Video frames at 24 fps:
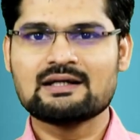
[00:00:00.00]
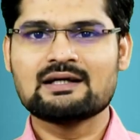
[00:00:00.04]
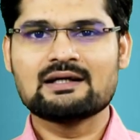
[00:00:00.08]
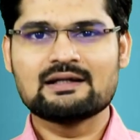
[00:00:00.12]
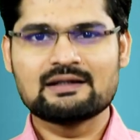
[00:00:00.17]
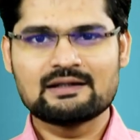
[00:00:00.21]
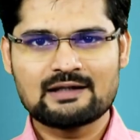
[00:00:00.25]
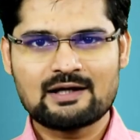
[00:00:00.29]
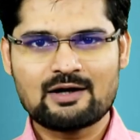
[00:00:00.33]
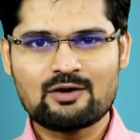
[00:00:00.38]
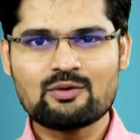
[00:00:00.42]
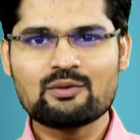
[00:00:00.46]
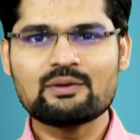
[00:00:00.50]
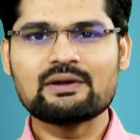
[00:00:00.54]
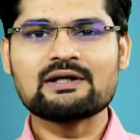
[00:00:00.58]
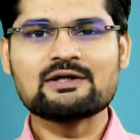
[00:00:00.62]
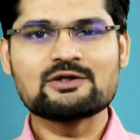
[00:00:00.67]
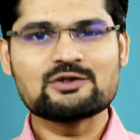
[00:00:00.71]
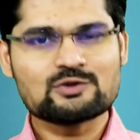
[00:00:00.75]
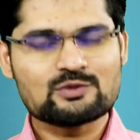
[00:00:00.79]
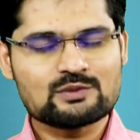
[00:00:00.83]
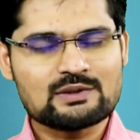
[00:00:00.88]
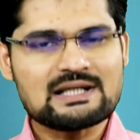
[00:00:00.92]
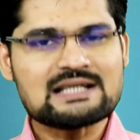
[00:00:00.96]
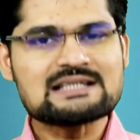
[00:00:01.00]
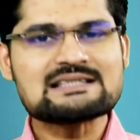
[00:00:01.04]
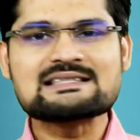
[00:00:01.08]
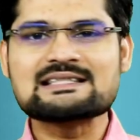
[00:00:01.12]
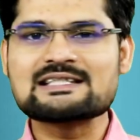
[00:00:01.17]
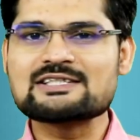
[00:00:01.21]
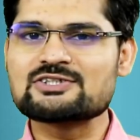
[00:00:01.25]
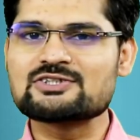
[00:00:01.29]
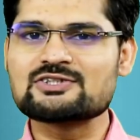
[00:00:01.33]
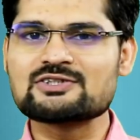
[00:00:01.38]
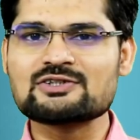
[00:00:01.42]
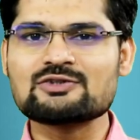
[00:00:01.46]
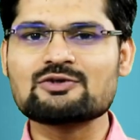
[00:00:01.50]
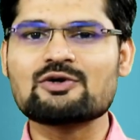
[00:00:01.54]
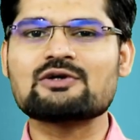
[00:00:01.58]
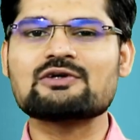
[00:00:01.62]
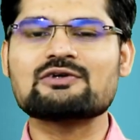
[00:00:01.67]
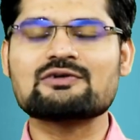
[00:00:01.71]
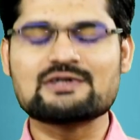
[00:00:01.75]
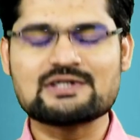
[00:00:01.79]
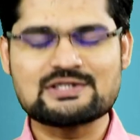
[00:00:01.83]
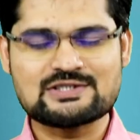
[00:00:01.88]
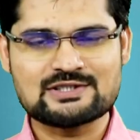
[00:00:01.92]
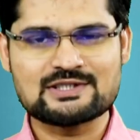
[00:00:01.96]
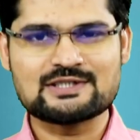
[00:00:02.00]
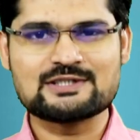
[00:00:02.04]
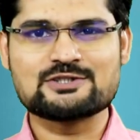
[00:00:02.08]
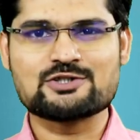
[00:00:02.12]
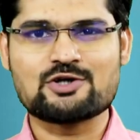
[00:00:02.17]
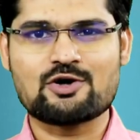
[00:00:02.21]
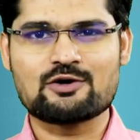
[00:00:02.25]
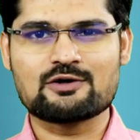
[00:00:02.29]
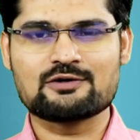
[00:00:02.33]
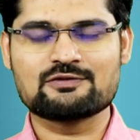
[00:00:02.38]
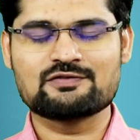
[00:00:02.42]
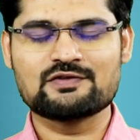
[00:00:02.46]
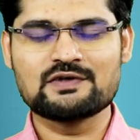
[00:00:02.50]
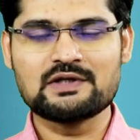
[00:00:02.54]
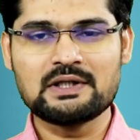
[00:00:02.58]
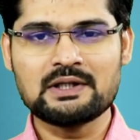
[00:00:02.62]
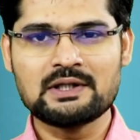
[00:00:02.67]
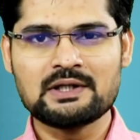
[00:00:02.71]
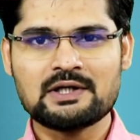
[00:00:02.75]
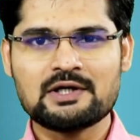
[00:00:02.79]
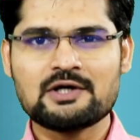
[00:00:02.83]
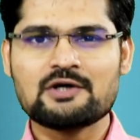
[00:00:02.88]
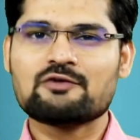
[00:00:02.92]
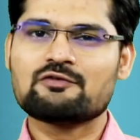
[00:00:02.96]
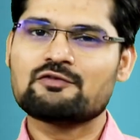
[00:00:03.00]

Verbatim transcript: Now in today's session on regional geography,